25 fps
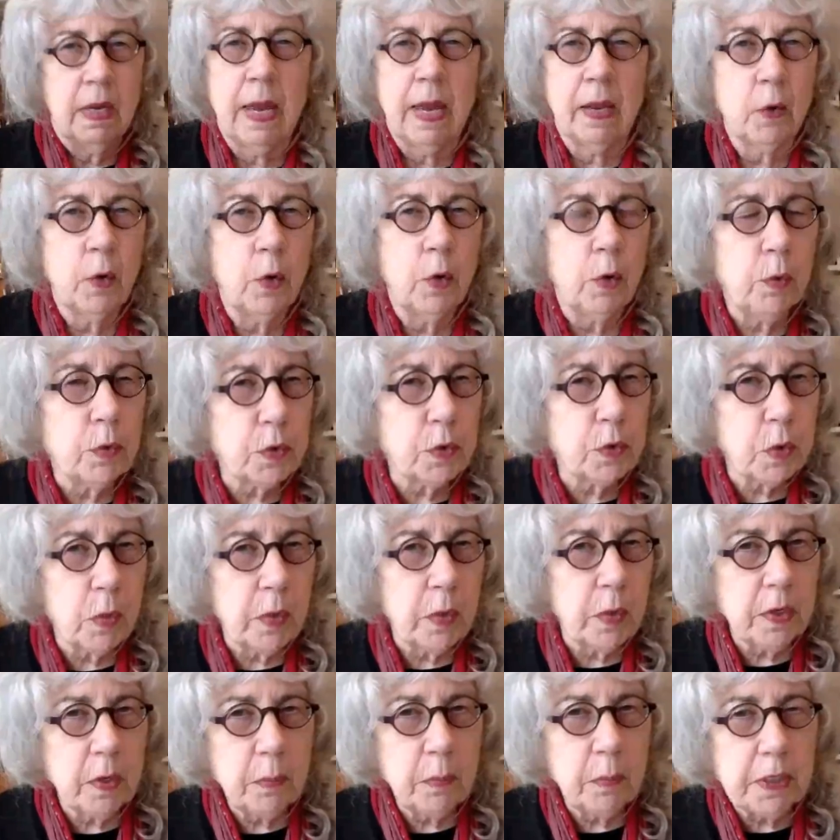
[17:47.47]
And who's
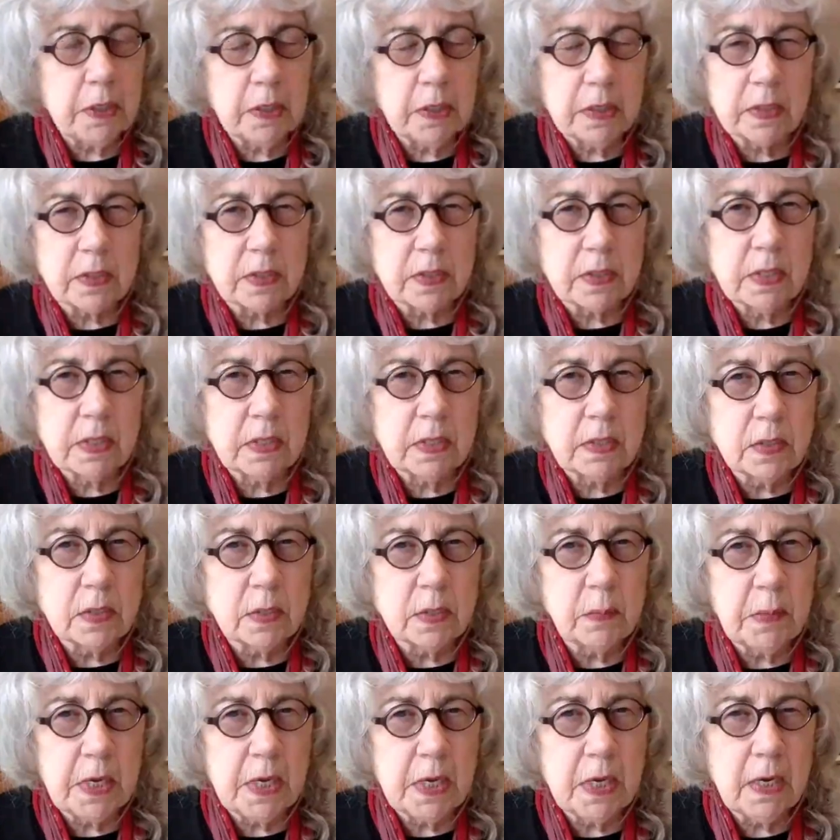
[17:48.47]
going to be listening
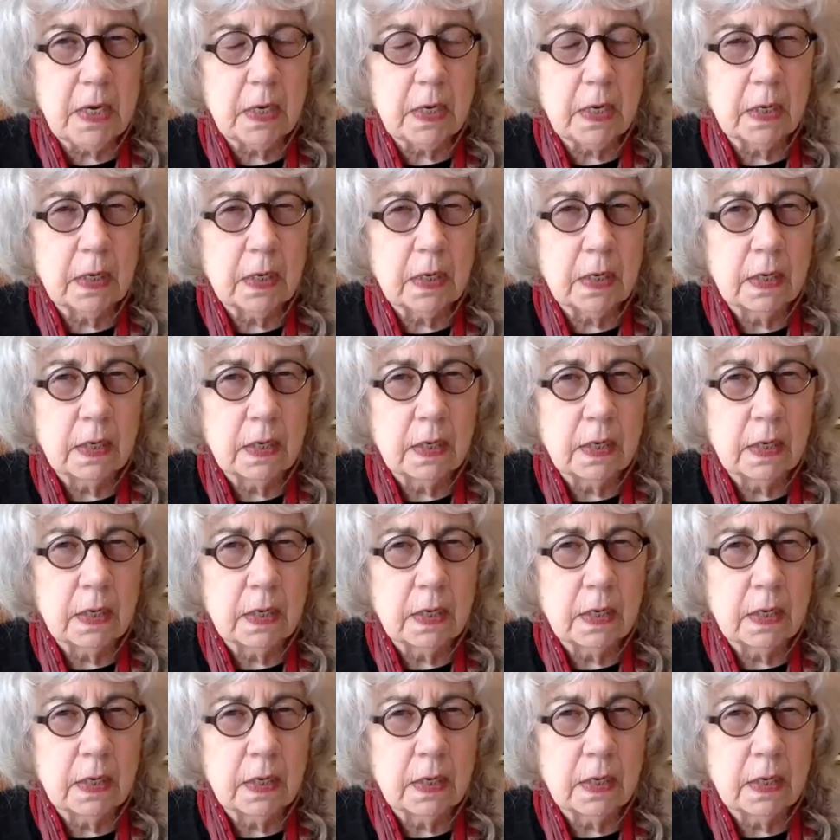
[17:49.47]
to me?